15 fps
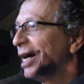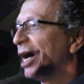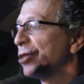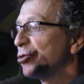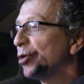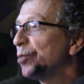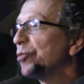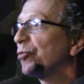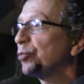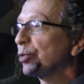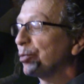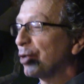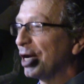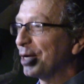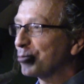I throw up
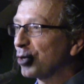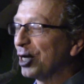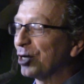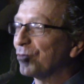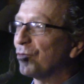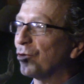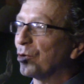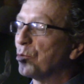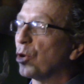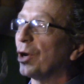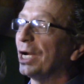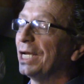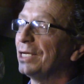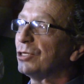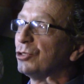a prayer for
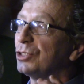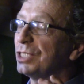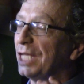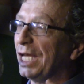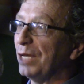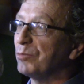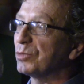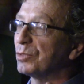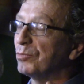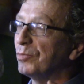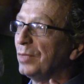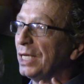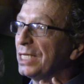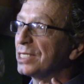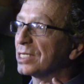Maury, whose name
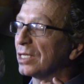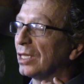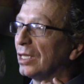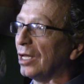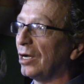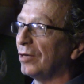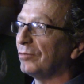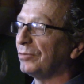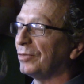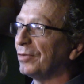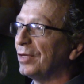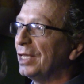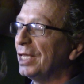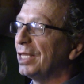means love,